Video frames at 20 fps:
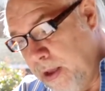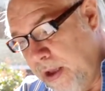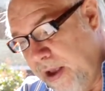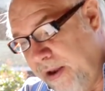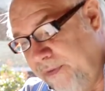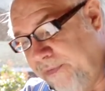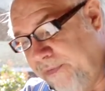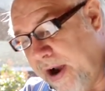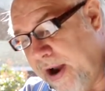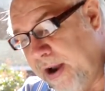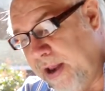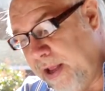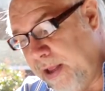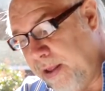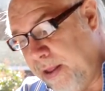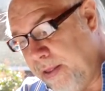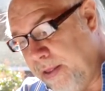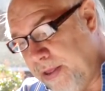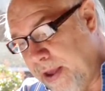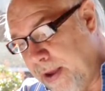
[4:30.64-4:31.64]

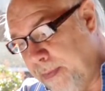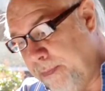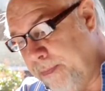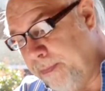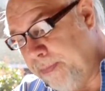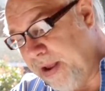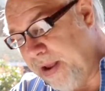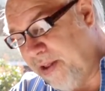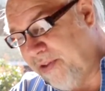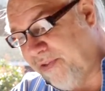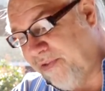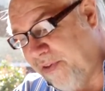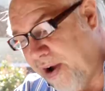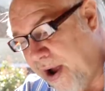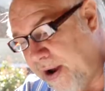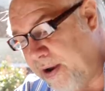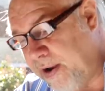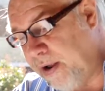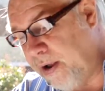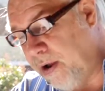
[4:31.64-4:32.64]
Inviting them means
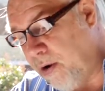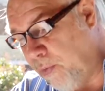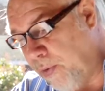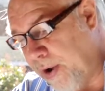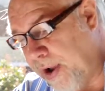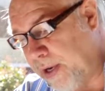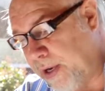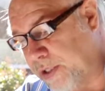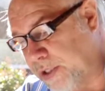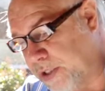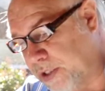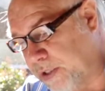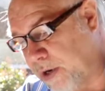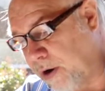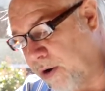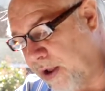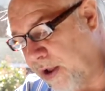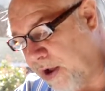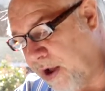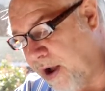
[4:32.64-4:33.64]
finding a way to
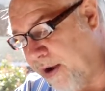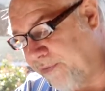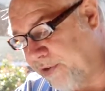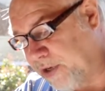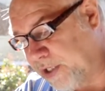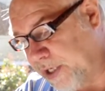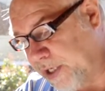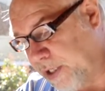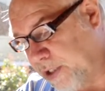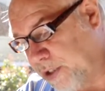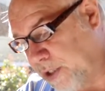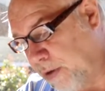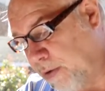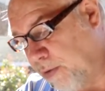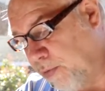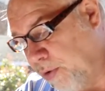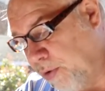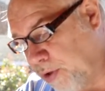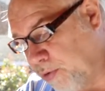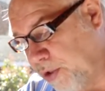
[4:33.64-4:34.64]
start a
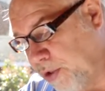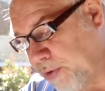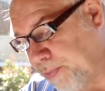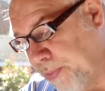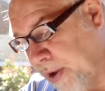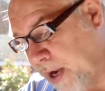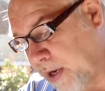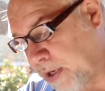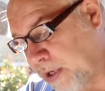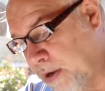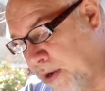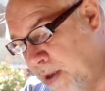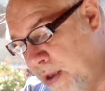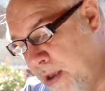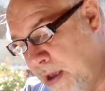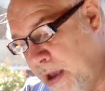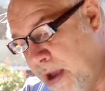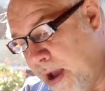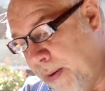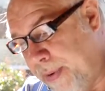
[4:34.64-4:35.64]
conversation with respect
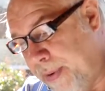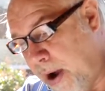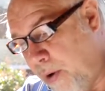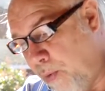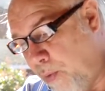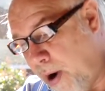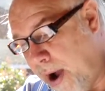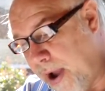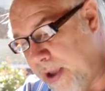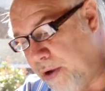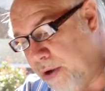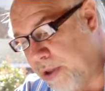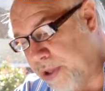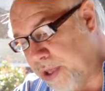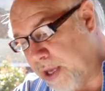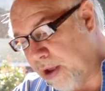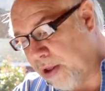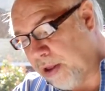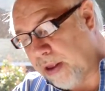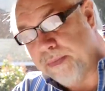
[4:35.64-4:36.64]
about why you
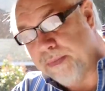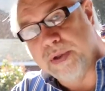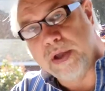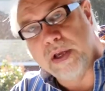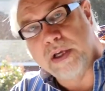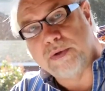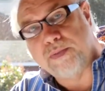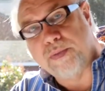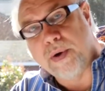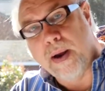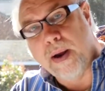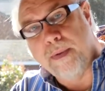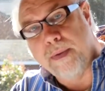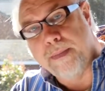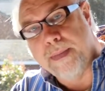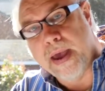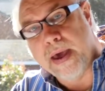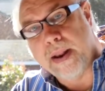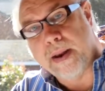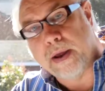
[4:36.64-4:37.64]
think something is
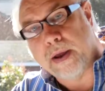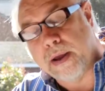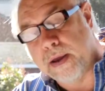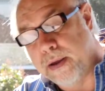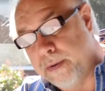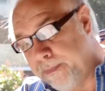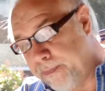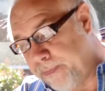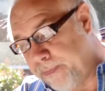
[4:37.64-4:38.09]
problematic,